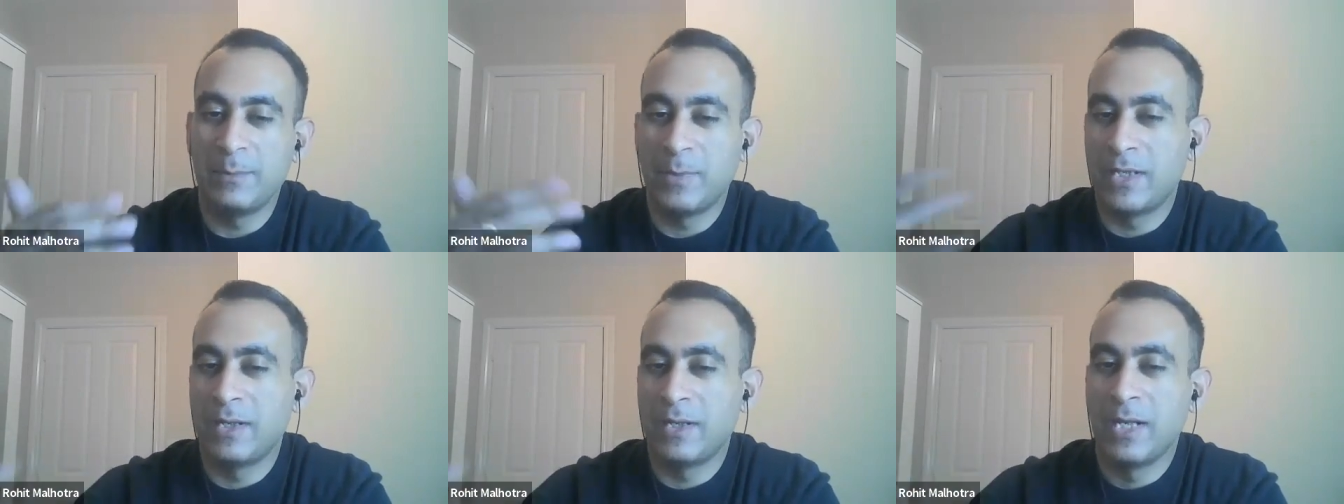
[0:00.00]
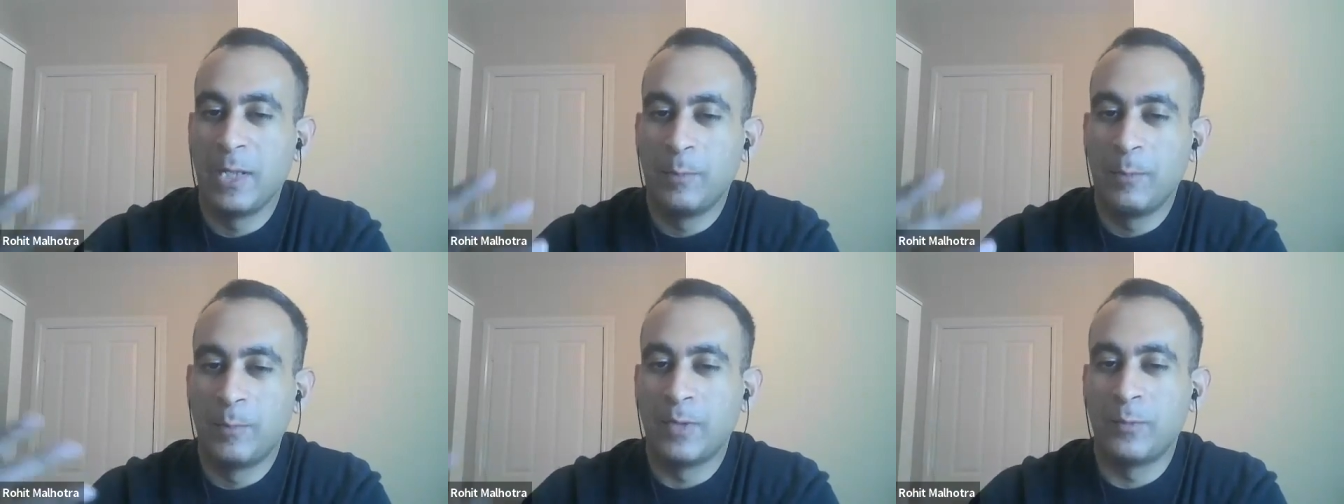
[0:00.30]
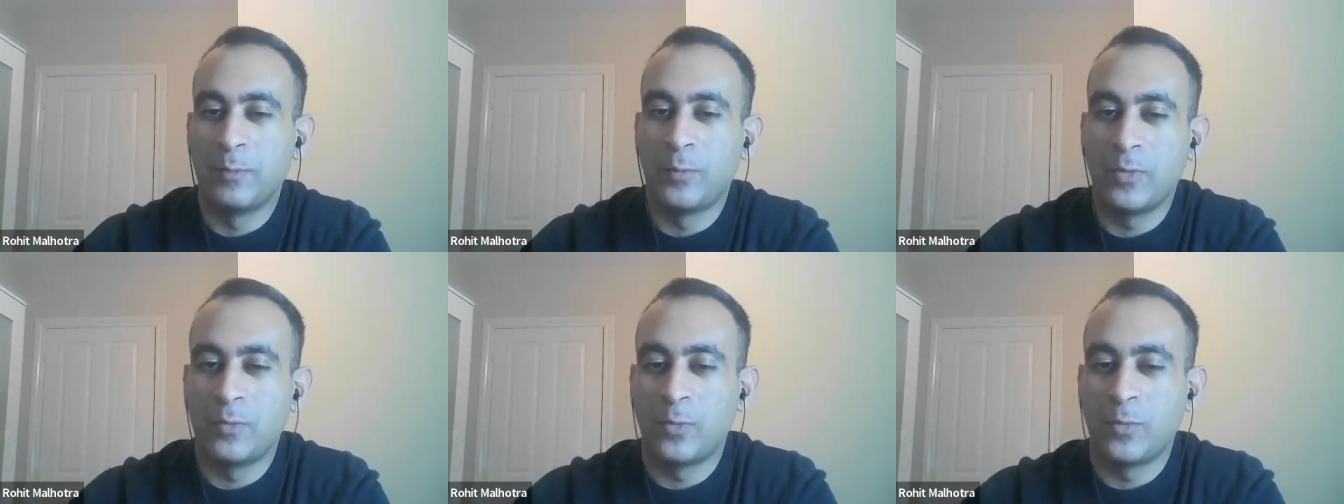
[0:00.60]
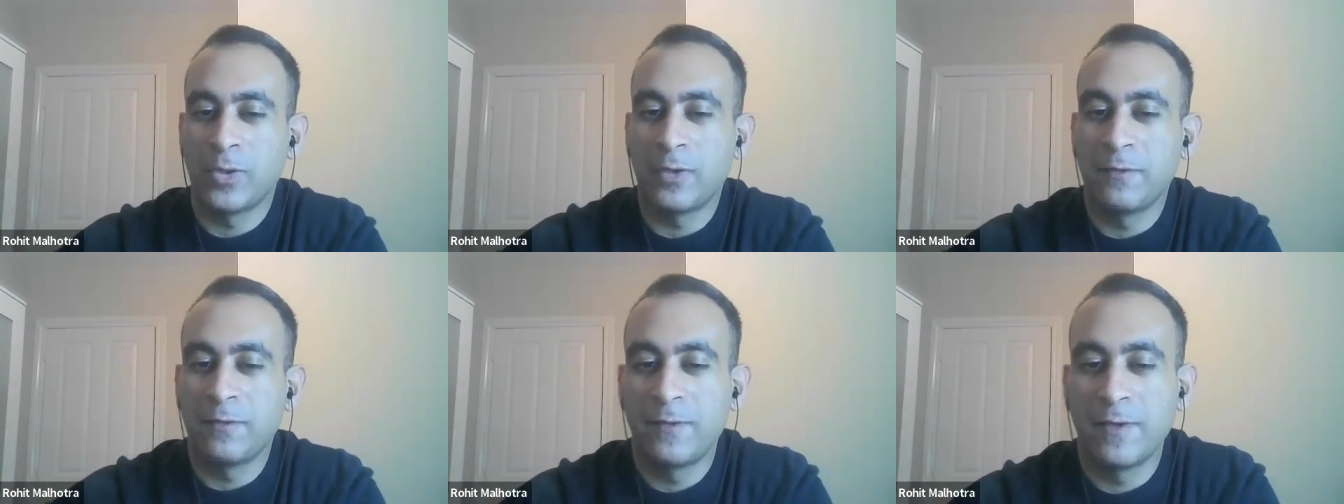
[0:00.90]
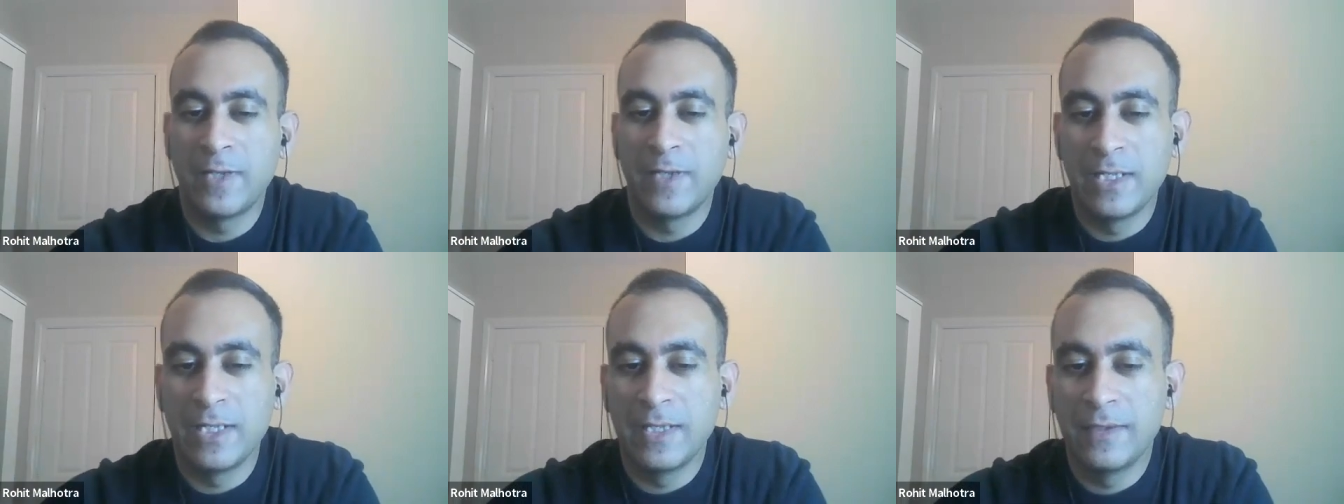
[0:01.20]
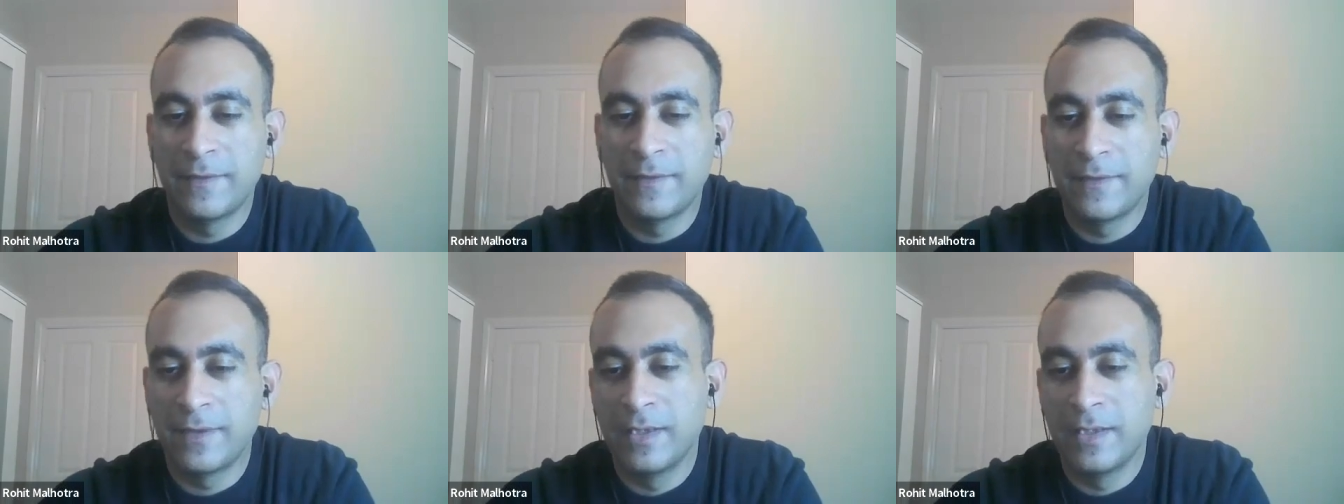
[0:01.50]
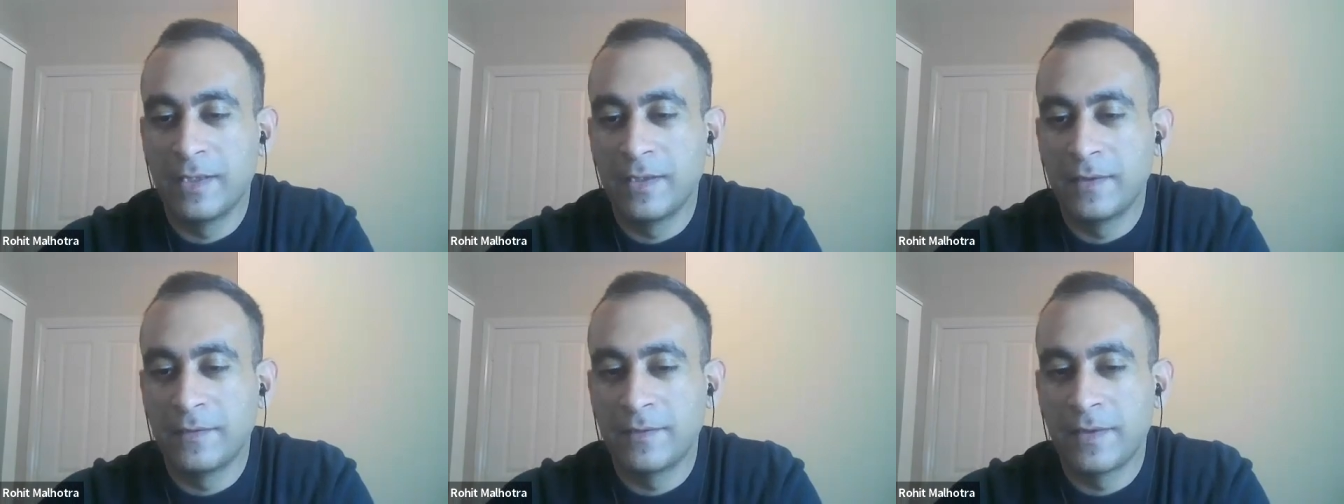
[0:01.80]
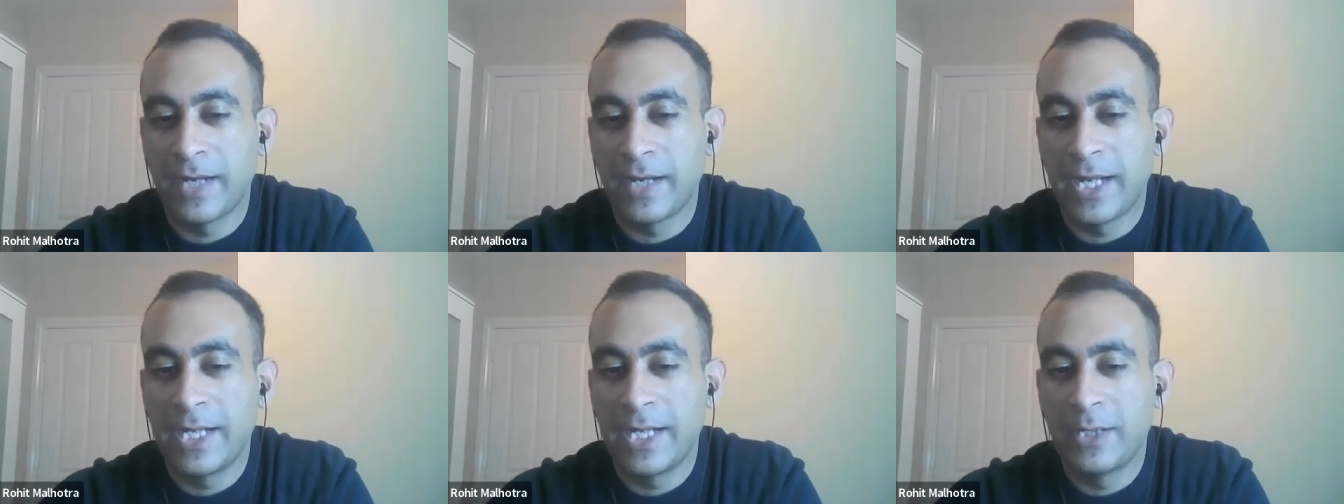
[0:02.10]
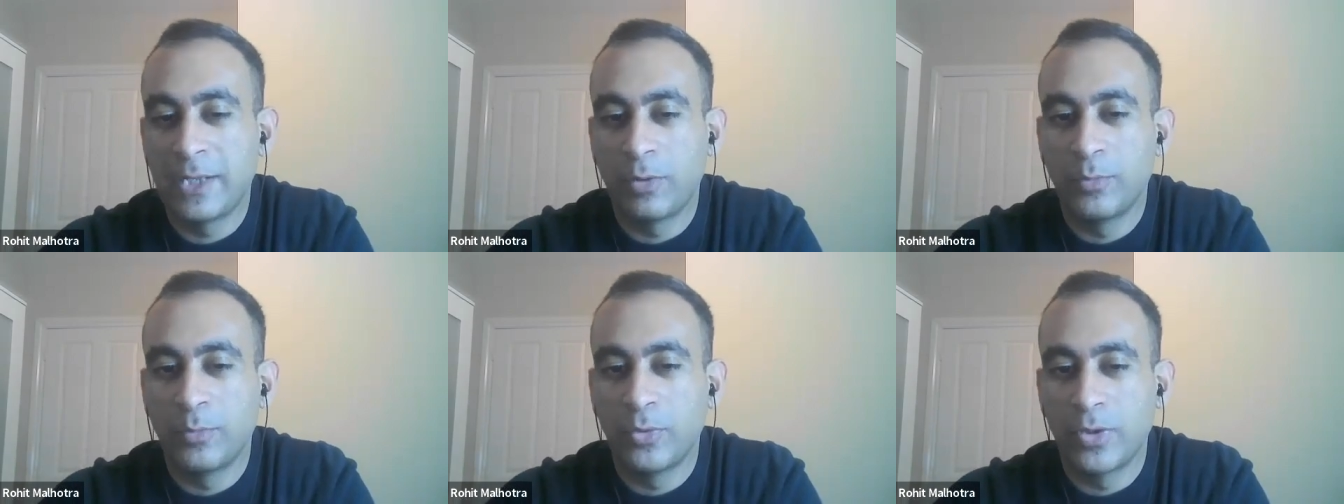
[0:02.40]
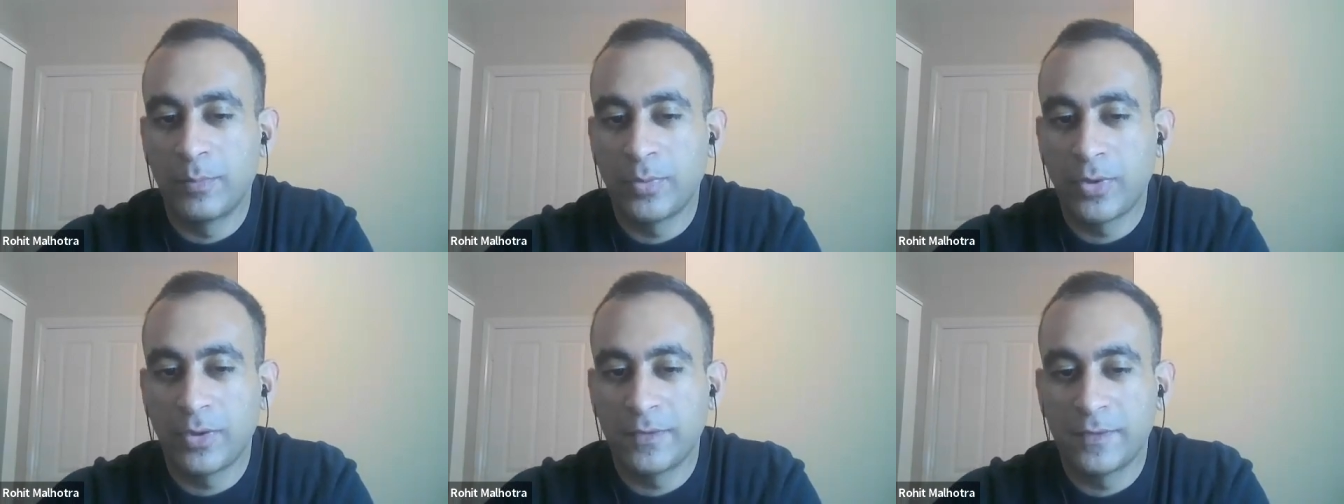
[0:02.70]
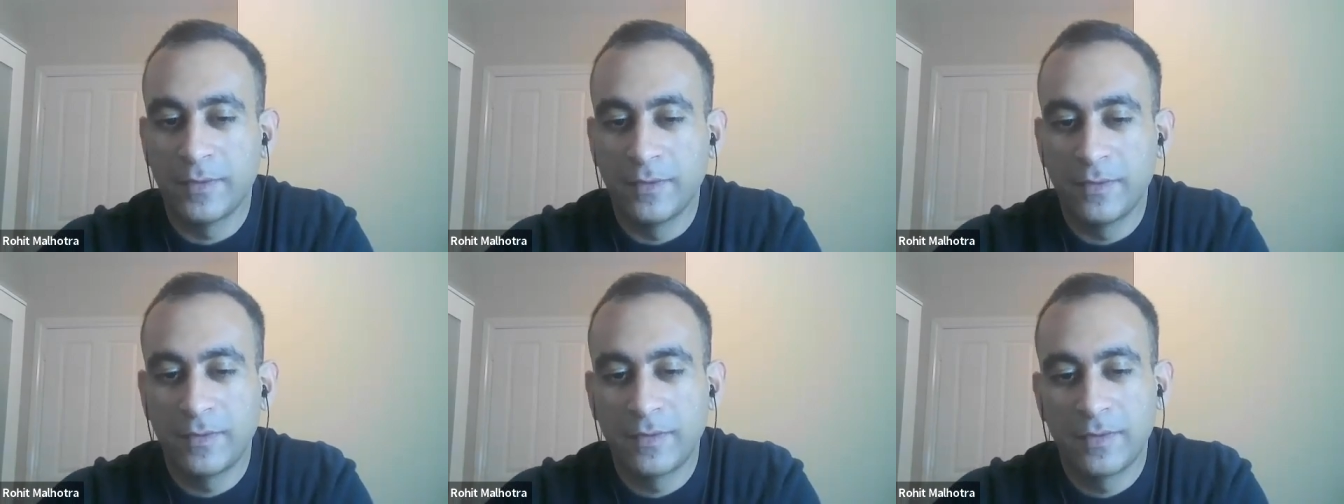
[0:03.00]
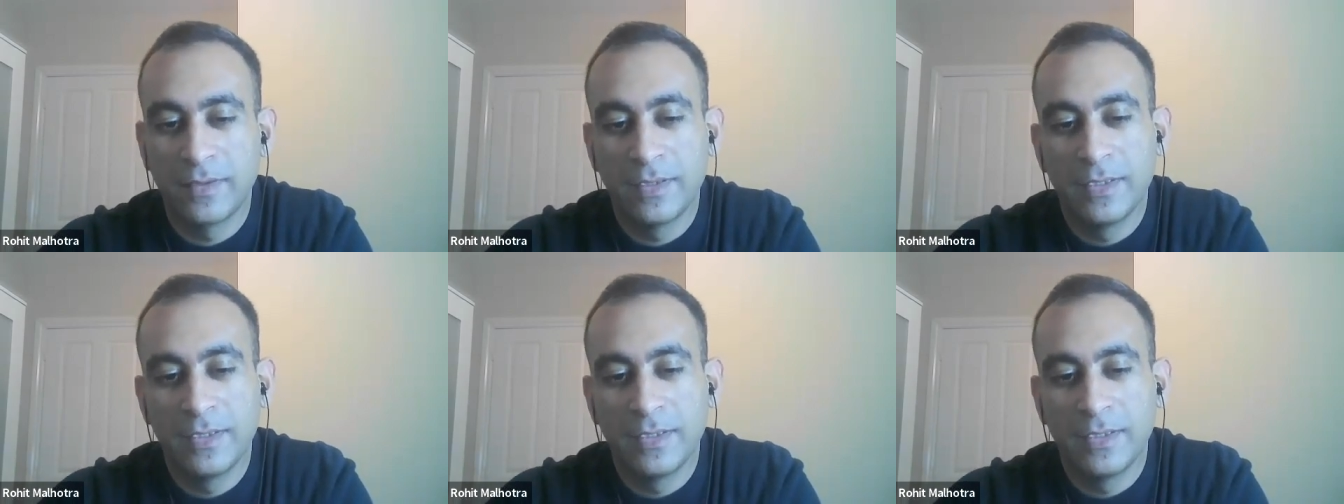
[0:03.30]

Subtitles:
But what do you feel is the right onboarding process?